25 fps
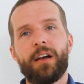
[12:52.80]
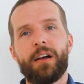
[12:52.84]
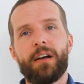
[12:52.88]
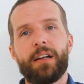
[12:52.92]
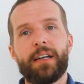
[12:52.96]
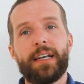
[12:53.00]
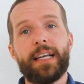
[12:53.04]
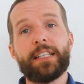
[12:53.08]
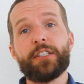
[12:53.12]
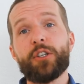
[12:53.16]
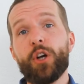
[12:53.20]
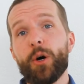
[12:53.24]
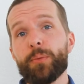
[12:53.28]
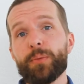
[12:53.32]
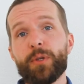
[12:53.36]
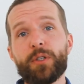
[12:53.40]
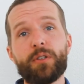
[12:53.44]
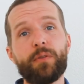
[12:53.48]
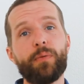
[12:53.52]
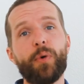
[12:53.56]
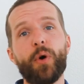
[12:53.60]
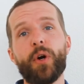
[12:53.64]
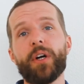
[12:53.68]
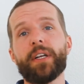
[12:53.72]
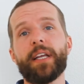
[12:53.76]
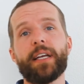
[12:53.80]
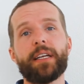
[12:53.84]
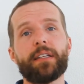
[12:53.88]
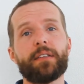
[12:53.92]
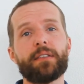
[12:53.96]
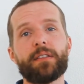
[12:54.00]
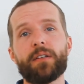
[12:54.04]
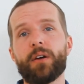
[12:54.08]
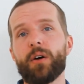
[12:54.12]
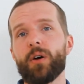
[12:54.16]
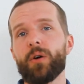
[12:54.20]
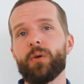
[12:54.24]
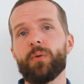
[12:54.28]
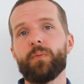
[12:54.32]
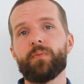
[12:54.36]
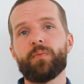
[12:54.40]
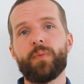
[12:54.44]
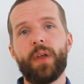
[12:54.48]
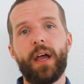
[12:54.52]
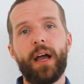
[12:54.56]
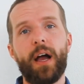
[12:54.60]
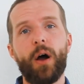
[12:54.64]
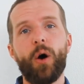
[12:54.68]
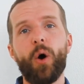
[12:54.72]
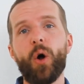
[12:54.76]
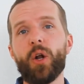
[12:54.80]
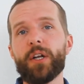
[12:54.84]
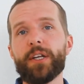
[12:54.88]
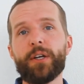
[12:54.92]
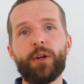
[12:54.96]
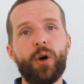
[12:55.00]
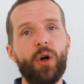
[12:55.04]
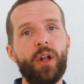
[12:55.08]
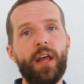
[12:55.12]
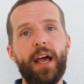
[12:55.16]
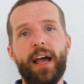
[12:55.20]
Let's come to the verdict. So all in all,